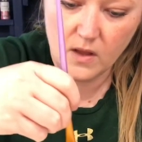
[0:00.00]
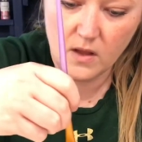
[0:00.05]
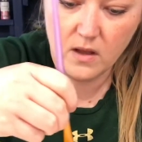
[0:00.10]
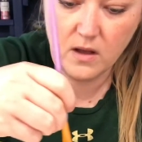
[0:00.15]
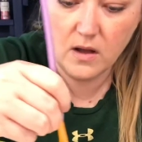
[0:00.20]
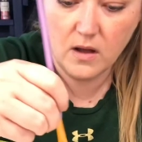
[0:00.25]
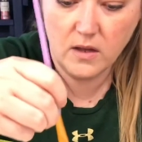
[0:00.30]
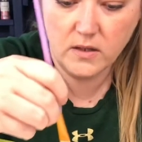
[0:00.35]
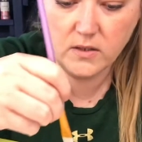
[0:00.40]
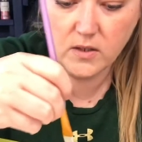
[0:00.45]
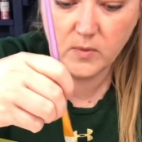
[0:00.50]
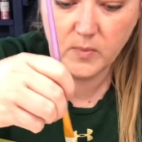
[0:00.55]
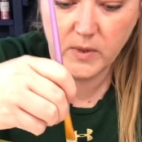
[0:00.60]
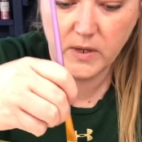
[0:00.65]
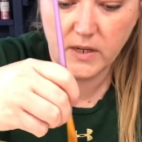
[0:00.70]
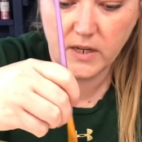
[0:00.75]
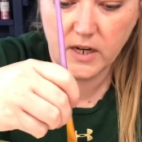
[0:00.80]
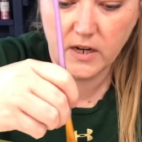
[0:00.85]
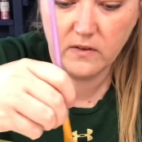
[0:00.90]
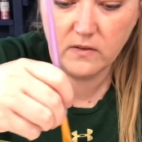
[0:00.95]
Also being
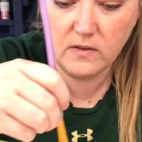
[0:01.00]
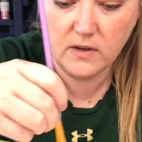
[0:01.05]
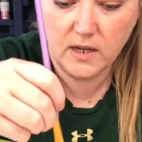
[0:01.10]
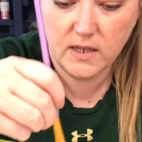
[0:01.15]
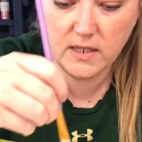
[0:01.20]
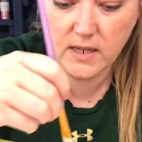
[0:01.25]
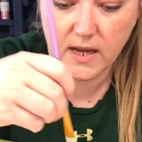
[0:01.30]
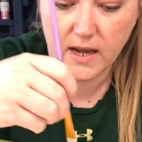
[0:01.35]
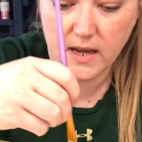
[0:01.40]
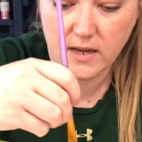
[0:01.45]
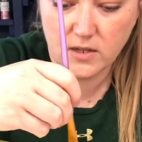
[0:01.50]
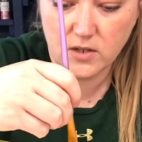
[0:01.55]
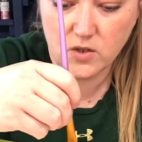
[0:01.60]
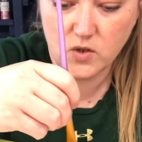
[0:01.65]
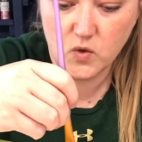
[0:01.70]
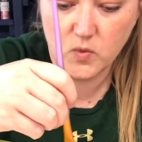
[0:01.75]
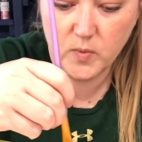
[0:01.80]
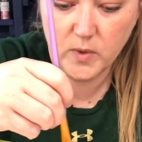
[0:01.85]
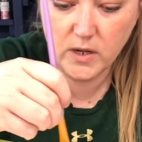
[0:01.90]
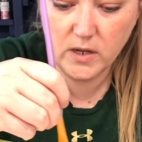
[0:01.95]
careful not to add too
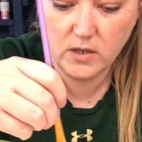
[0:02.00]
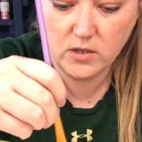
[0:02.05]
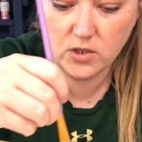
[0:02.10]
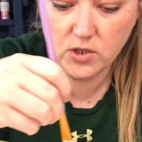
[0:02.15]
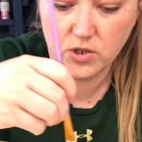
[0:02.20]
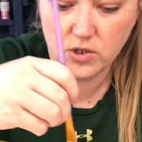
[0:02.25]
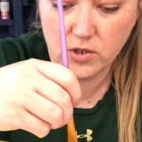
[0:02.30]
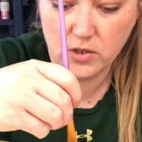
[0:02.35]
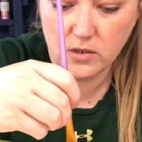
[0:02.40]
much.